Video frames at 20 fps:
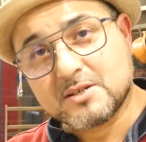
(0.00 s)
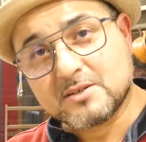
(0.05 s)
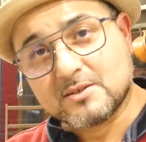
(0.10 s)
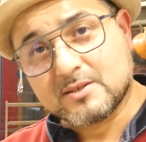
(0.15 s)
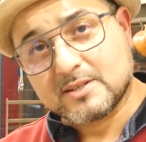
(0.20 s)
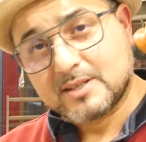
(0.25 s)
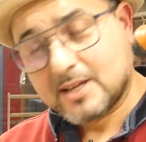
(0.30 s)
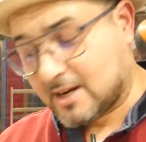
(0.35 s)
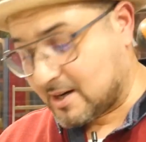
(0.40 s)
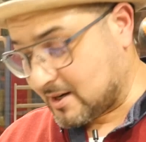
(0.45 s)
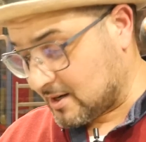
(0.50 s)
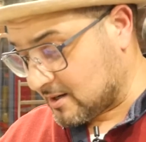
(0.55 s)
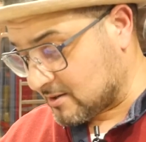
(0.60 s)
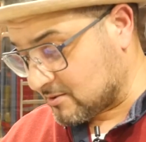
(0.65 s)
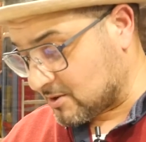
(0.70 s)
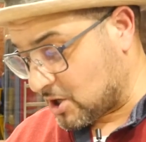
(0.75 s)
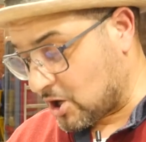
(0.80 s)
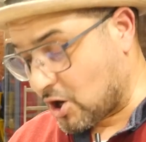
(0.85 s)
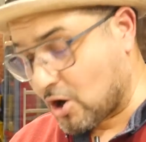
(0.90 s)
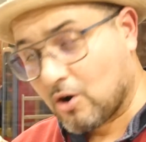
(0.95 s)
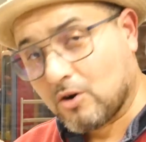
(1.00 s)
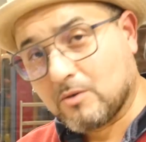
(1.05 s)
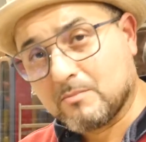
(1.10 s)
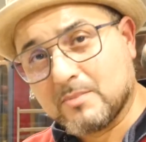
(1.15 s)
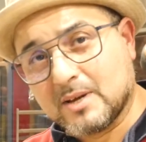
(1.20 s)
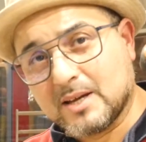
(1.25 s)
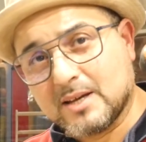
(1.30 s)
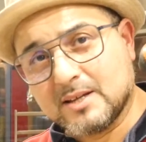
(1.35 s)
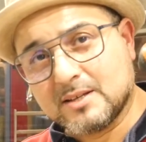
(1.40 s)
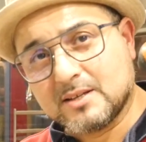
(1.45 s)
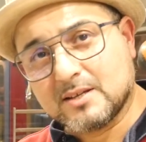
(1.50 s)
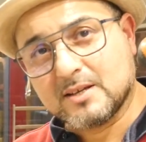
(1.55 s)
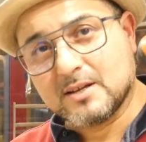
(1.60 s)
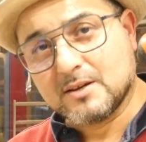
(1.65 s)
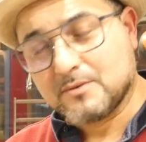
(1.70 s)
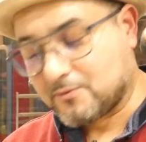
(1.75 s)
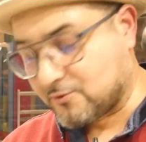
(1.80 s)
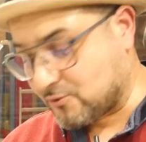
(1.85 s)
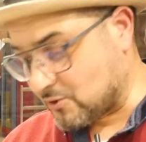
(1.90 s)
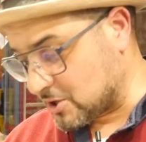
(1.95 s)
you know, they are homemade,
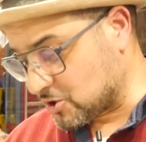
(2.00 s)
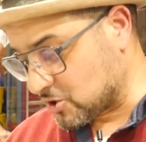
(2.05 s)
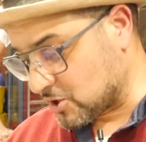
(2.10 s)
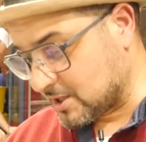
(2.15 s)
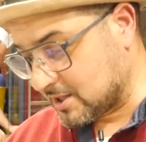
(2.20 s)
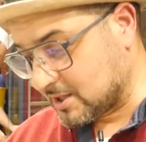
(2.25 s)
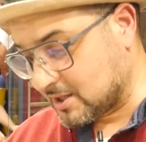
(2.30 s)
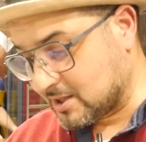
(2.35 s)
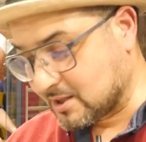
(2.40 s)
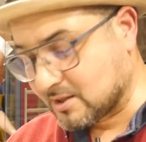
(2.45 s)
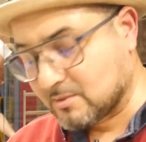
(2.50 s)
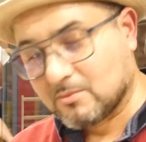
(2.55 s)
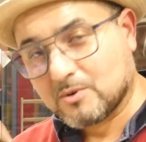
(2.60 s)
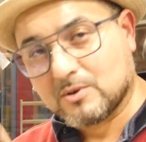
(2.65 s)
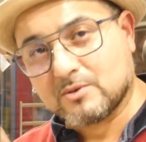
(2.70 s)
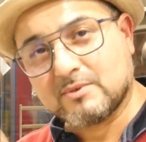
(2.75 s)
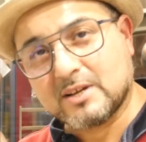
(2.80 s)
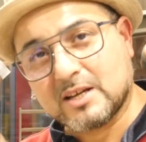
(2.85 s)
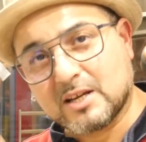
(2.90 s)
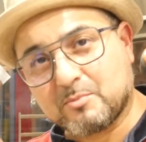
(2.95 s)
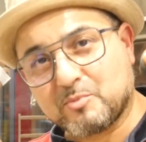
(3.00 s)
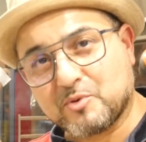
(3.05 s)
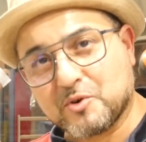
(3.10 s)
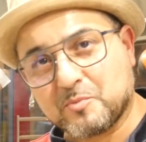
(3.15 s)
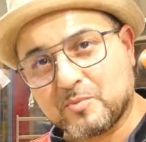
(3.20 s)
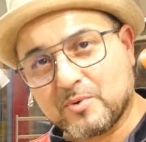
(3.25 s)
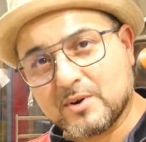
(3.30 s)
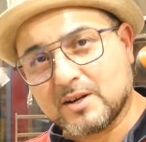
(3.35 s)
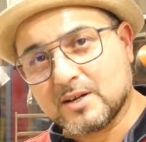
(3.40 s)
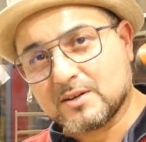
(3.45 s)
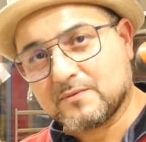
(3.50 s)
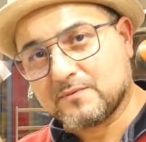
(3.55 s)
freshly in the morning, prepared